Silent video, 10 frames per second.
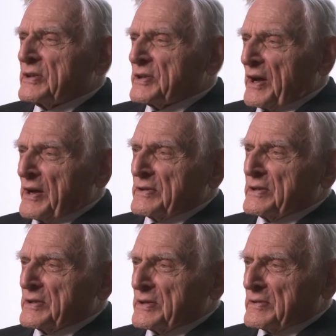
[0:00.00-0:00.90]

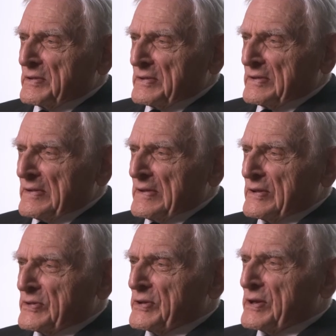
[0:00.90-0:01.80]
scientist
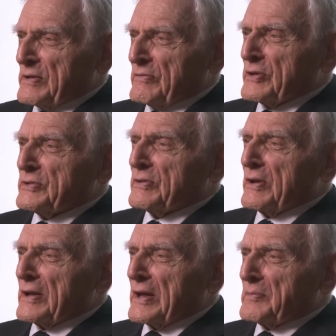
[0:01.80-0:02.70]
is an
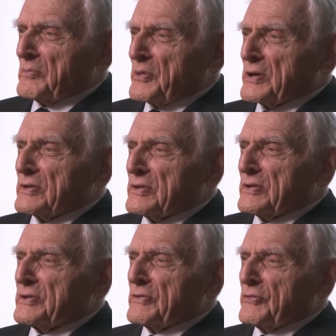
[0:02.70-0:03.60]
individual and brings a
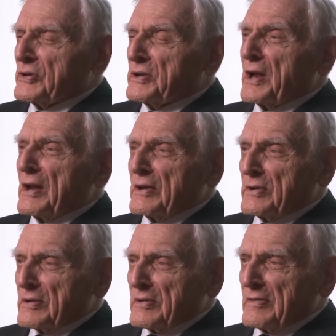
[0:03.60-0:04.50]
different talent
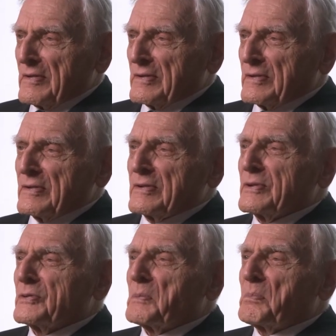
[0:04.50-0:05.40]

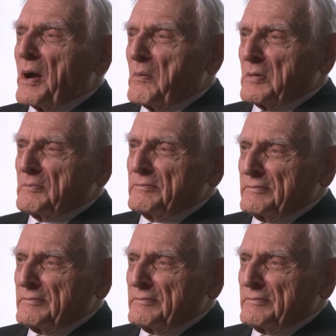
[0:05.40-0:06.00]
to the problem.